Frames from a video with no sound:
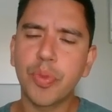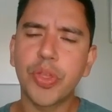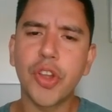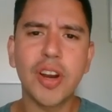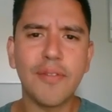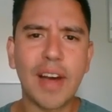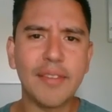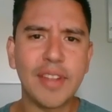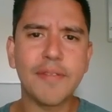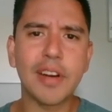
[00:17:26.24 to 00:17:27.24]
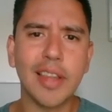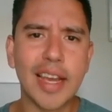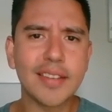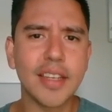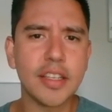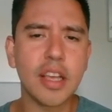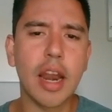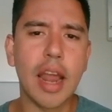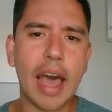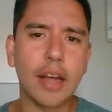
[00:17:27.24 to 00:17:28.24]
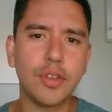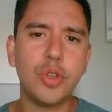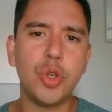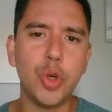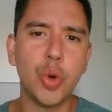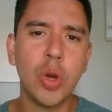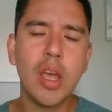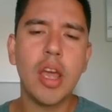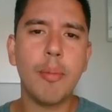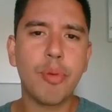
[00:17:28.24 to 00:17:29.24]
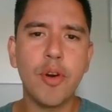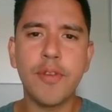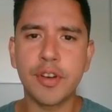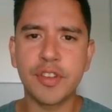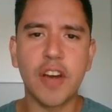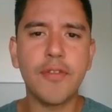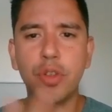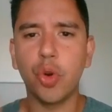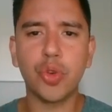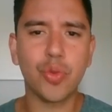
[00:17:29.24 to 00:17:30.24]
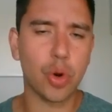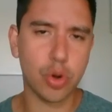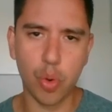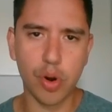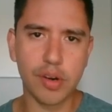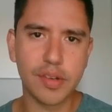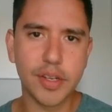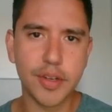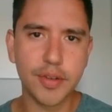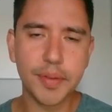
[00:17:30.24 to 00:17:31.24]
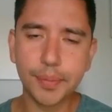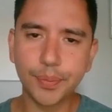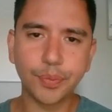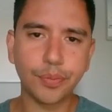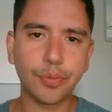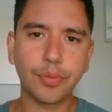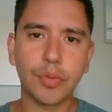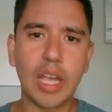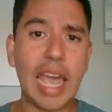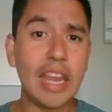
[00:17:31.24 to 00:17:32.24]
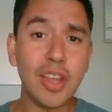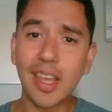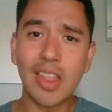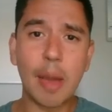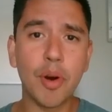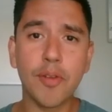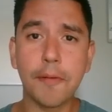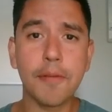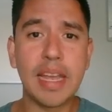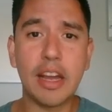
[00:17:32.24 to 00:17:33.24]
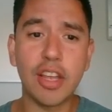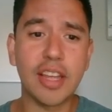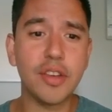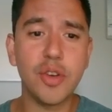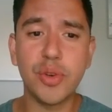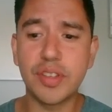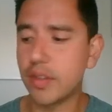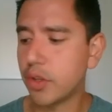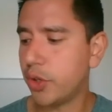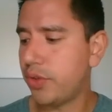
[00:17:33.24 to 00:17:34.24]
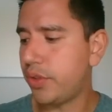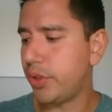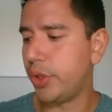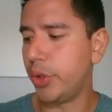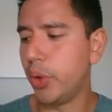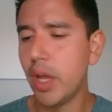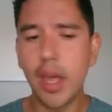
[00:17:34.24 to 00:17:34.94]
35 different lessons on how to improve yourself in those 4 cornerstones. And you can get that book for free. All you have to do is just go to